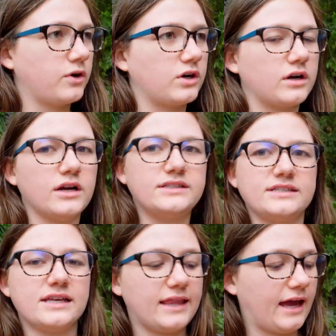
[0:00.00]
For
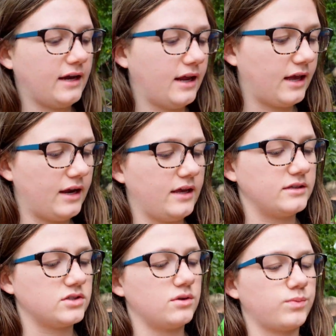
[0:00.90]
Disneyland, it
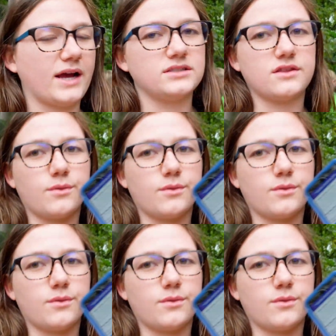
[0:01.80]
is Rise of